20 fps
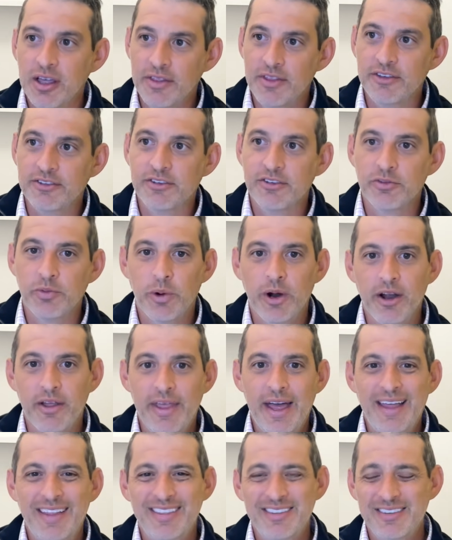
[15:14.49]
this is where
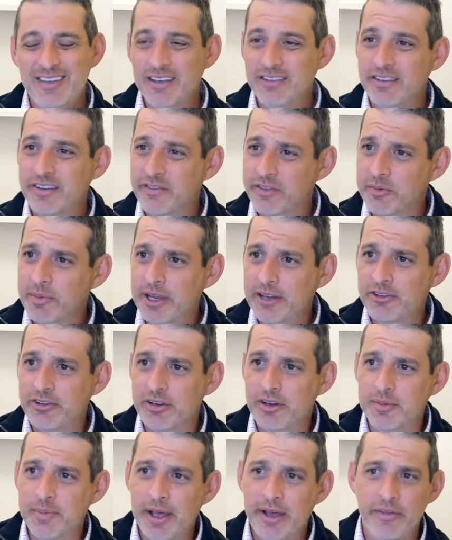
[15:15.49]
that test
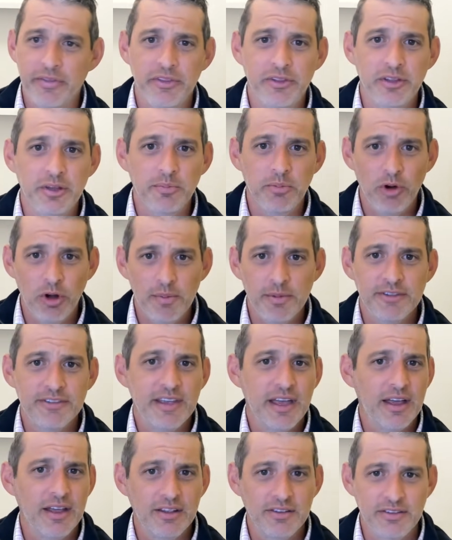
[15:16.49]
information about the employment
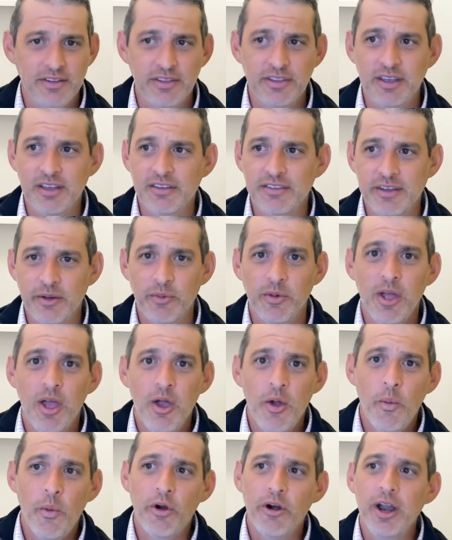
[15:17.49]
status and things that
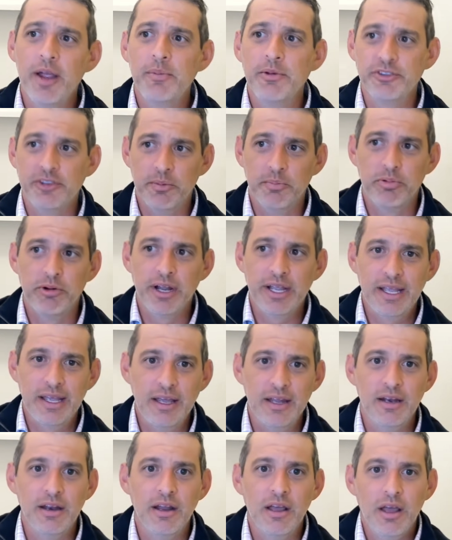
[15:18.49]
we're able to bring
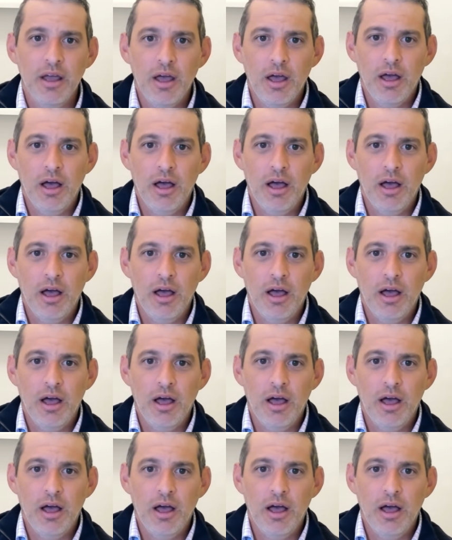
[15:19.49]
in,